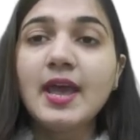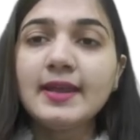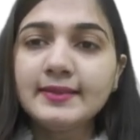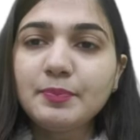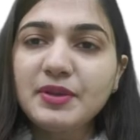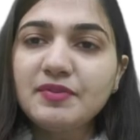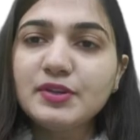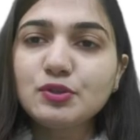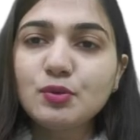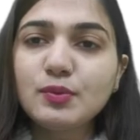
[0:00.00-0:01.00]
In the
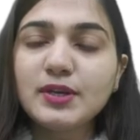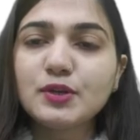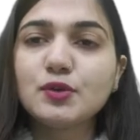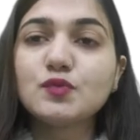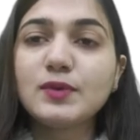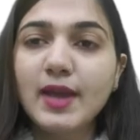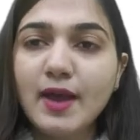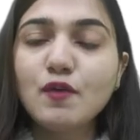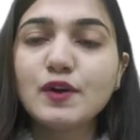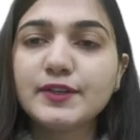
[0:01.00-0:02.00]
previous two videos, we
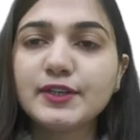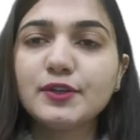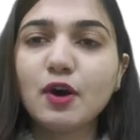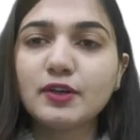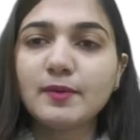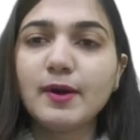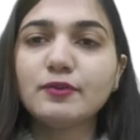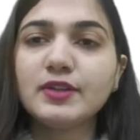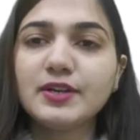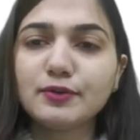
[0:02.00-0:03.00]
have already talked
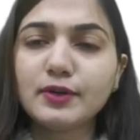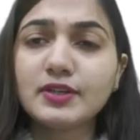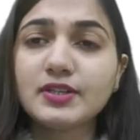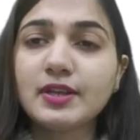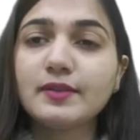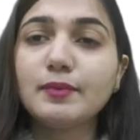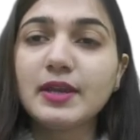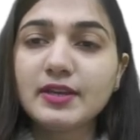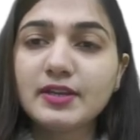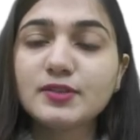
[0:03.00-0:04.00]
about the introduction and the
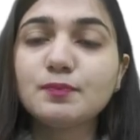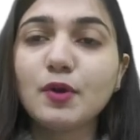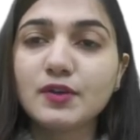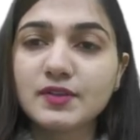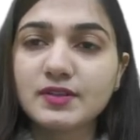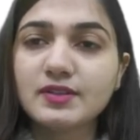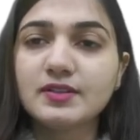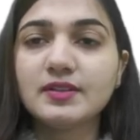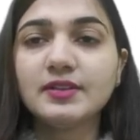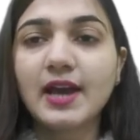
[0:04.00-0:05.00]
various
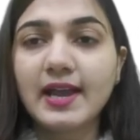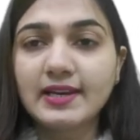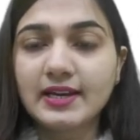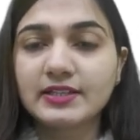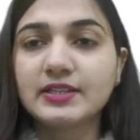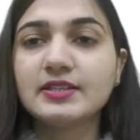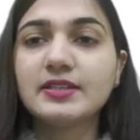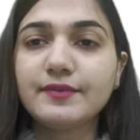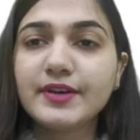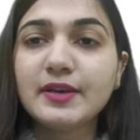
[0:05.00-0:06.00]
processes in the
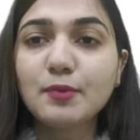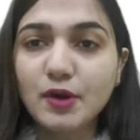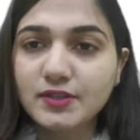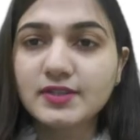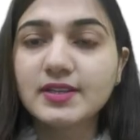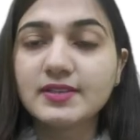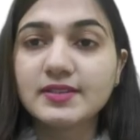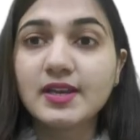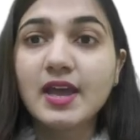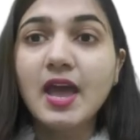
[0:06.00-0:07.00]
dielectric CVD
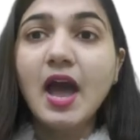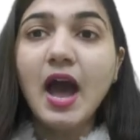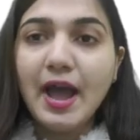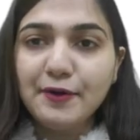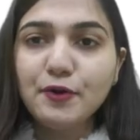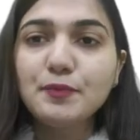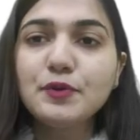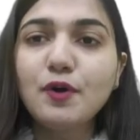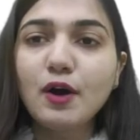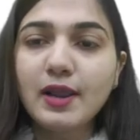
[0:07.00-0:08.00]
processes. I hope
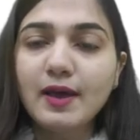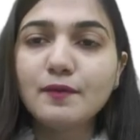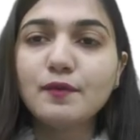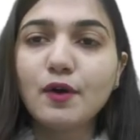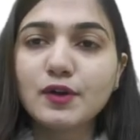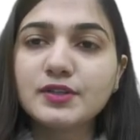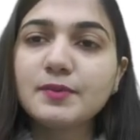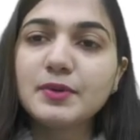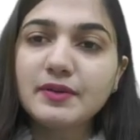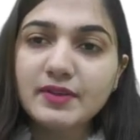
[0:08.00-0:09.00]
you all have watched
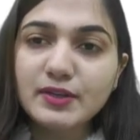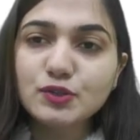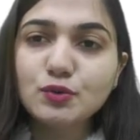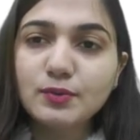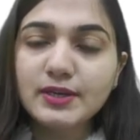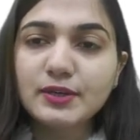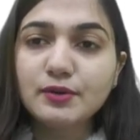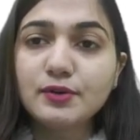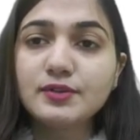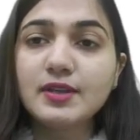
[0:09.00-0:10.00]
the previous two
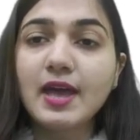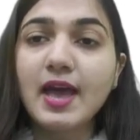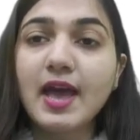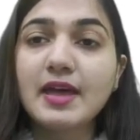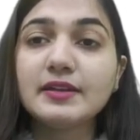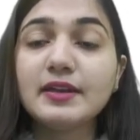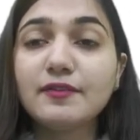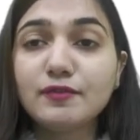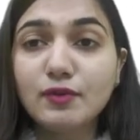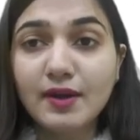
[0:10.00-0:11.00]
videos, and
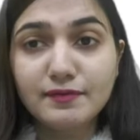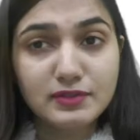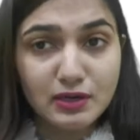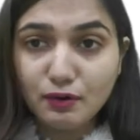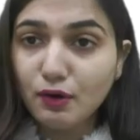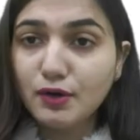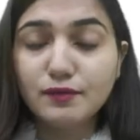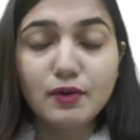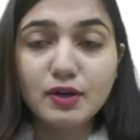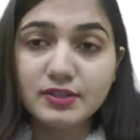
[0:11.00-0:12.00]
if you have still
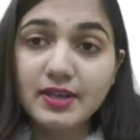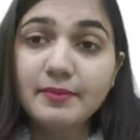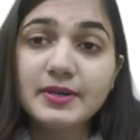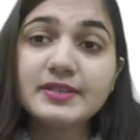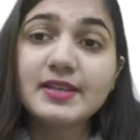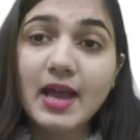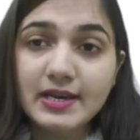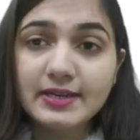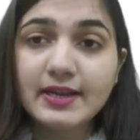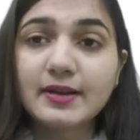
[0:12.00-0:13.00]
not watched them, it is
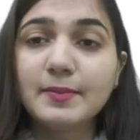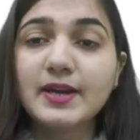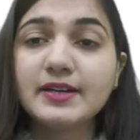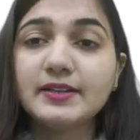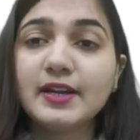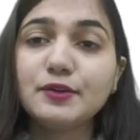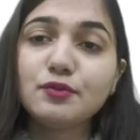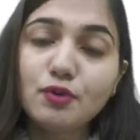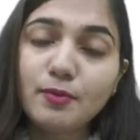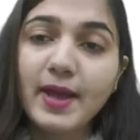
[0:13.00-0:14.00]
highly recommended that
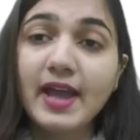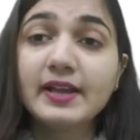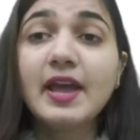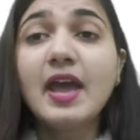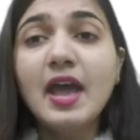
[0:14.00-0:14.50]
you go back